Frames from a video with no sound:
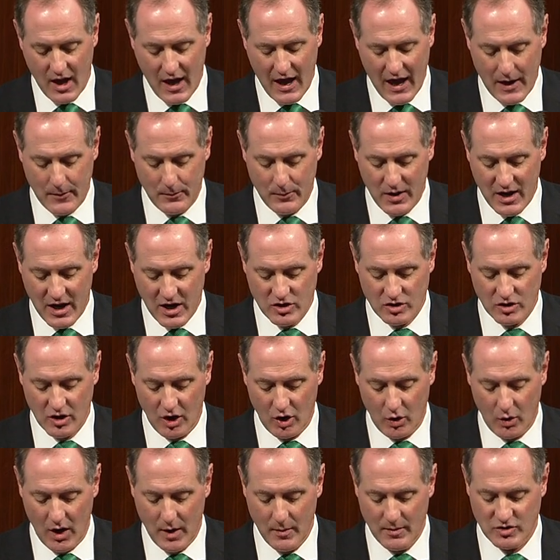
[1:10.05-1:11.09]
and peace
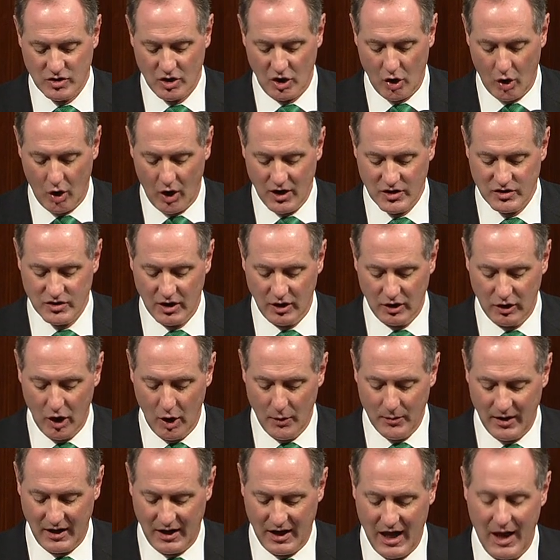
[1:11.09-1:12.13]
agreements across the
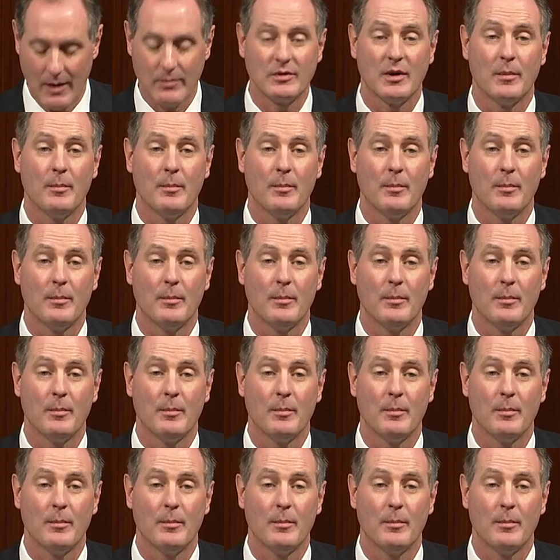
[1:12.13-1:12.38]
globe that kept